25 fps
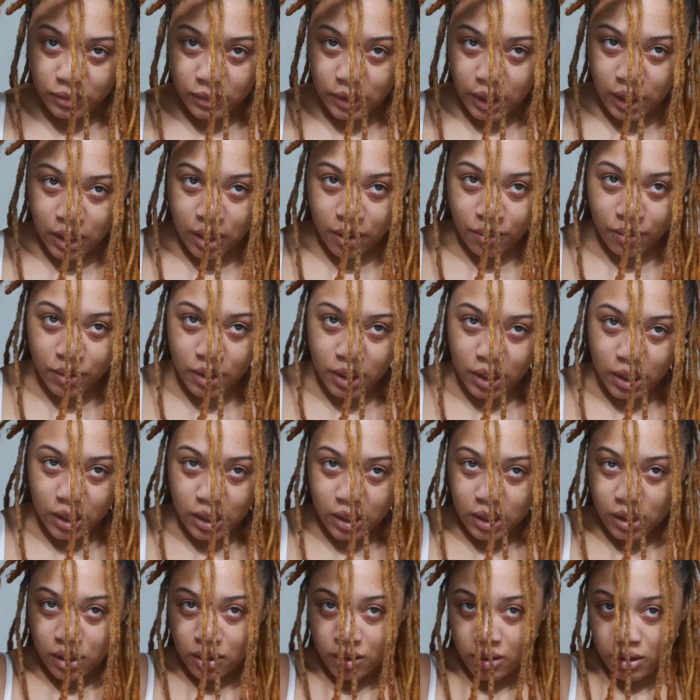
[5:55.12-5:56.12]
And I wanna
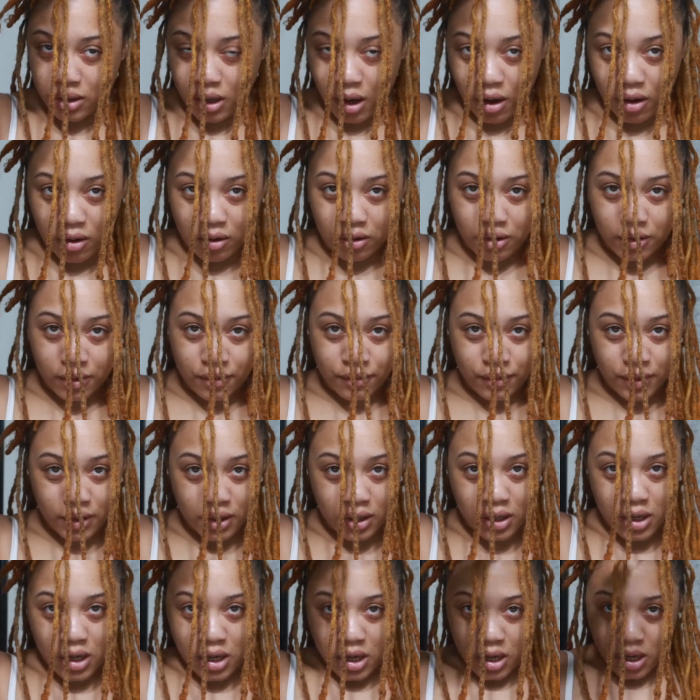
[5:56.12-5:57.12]
get all of it.
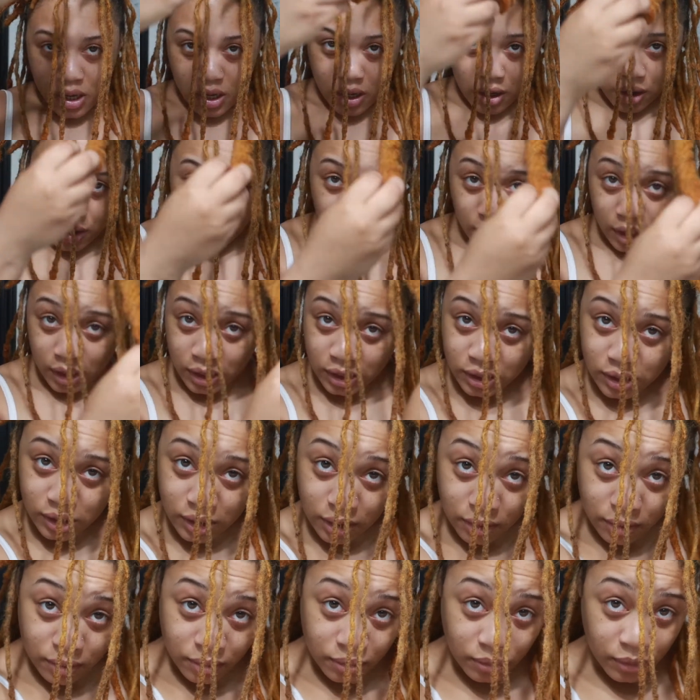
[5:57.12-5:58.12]
Alright,
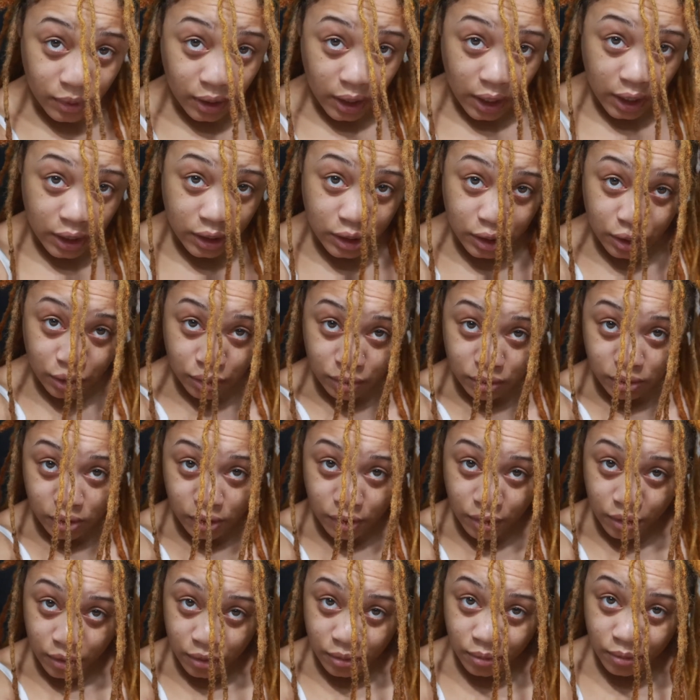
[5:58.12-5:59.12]
so we got two
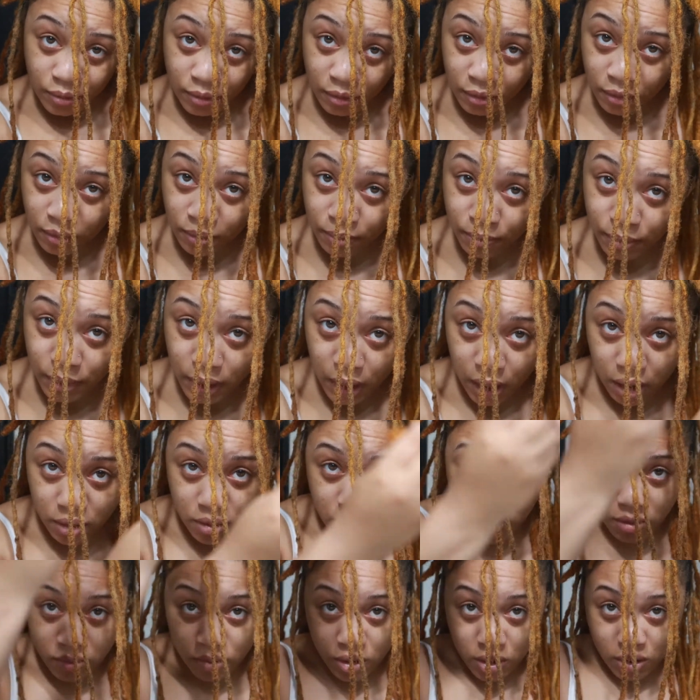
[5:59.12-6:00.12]
little
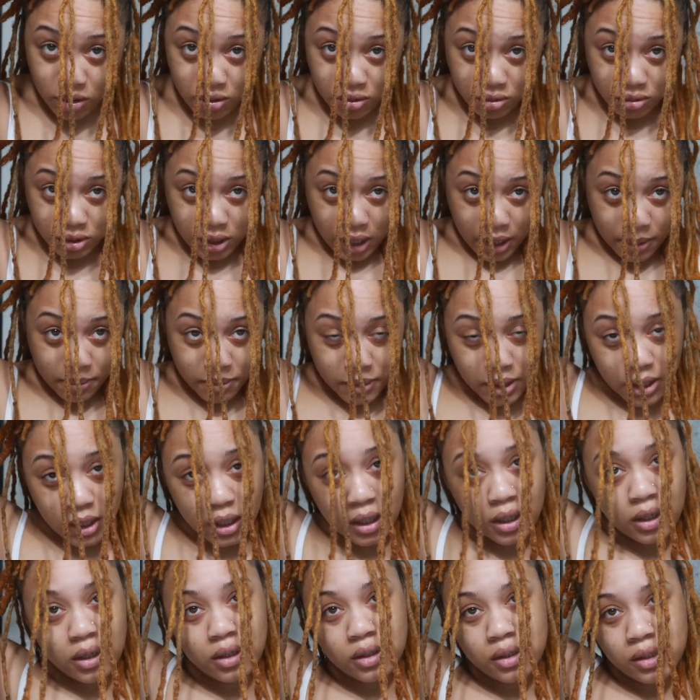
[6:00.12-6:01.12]
barrel roll type
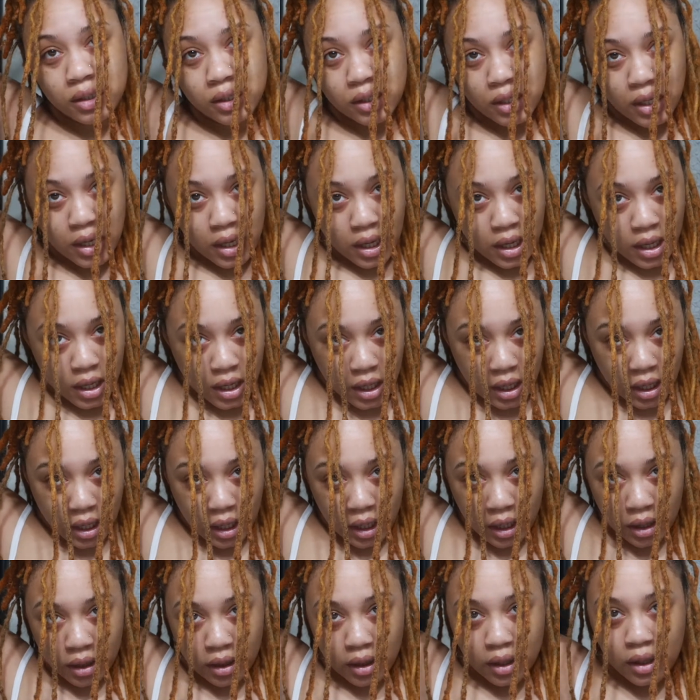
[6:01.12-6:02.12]
things.
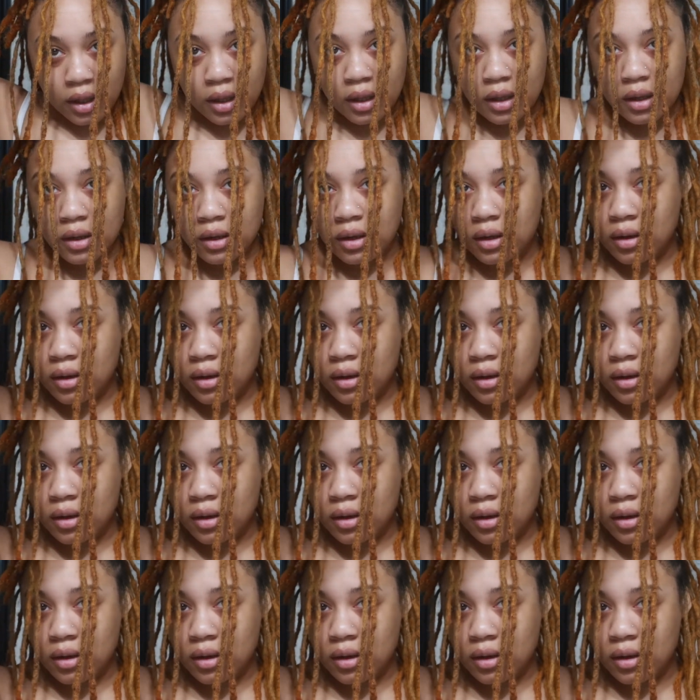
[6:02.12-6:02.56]
And then,